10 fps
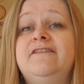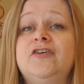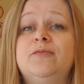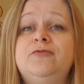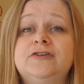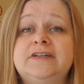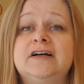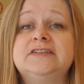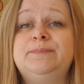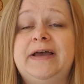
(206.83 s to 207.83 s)
If you're a
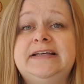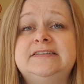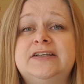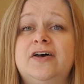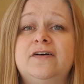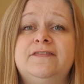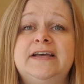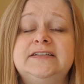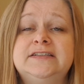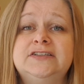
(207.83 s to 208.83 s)
product-based
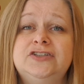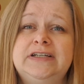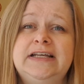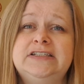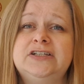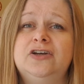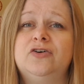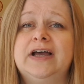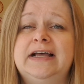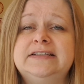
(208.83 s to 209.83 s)
service, you need to
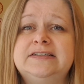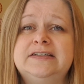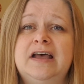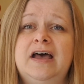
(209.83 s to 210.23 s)
look at